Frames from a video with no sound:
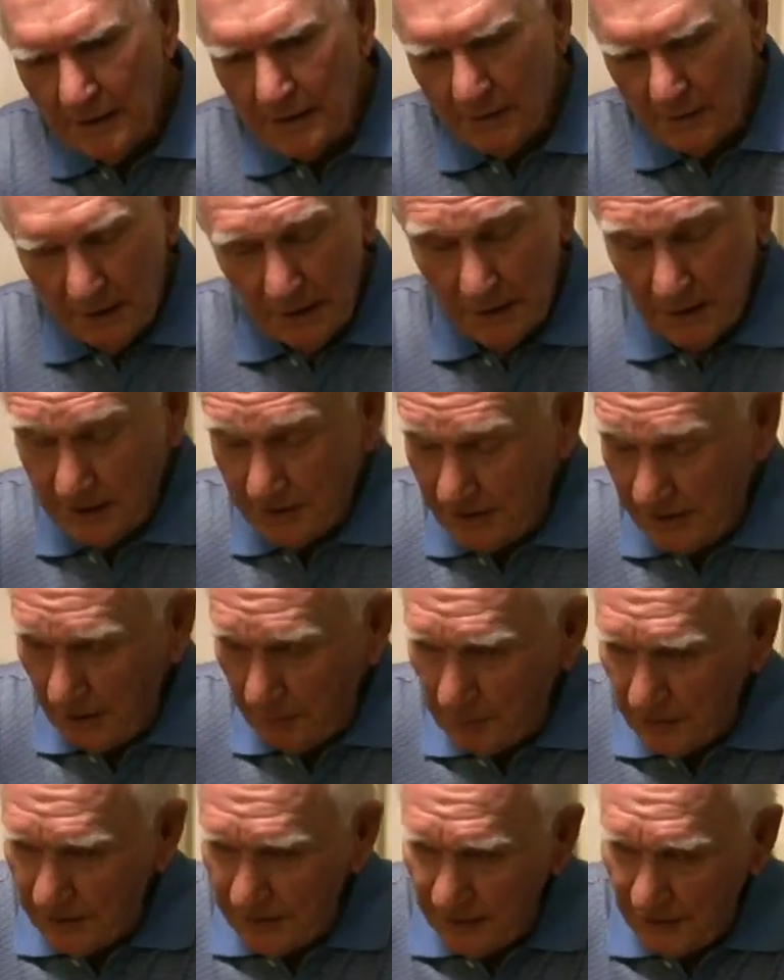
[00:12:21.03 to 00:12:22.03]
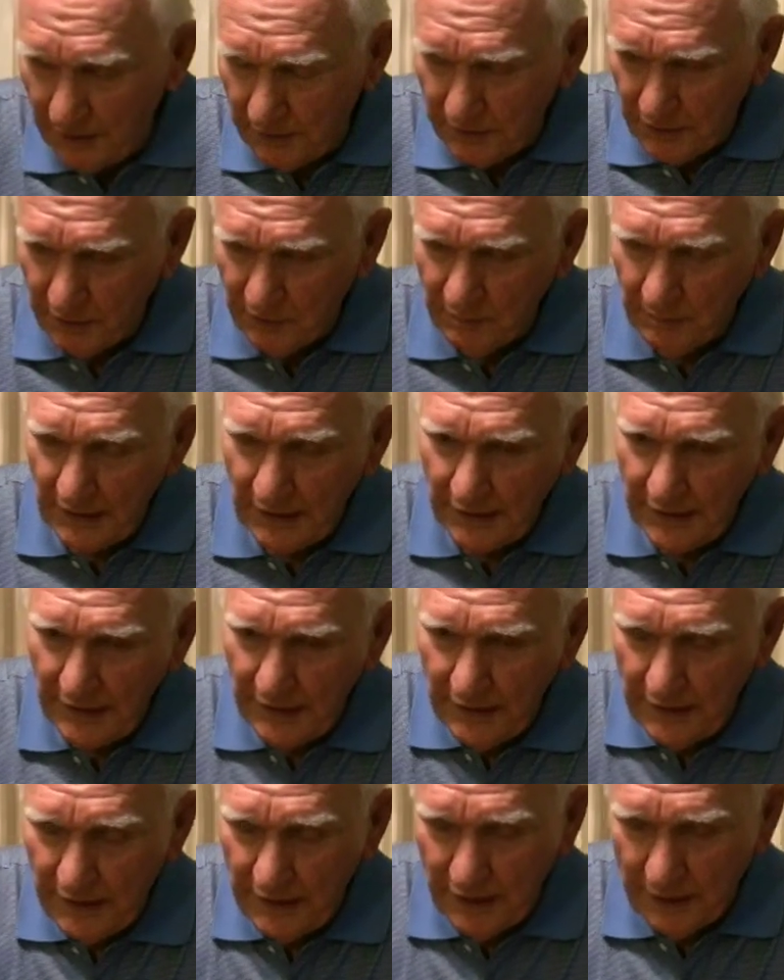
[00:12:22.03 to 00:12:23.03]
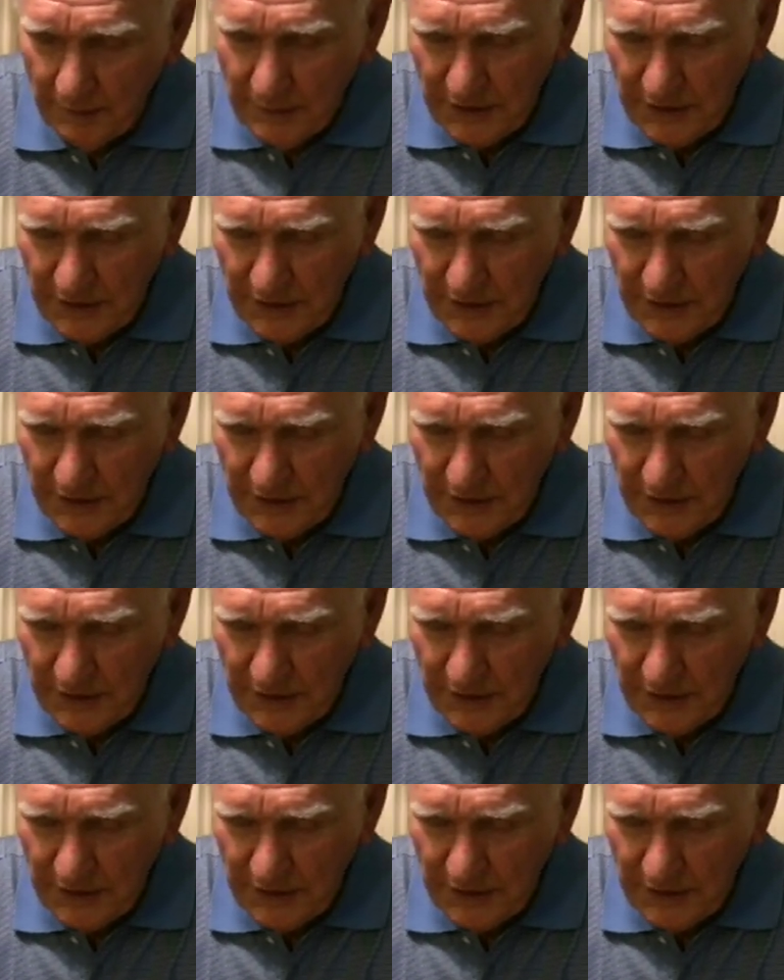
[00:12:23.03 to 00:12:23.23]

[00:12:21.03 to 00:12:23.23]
Well, it's deeper than that, it's over my head, and I'm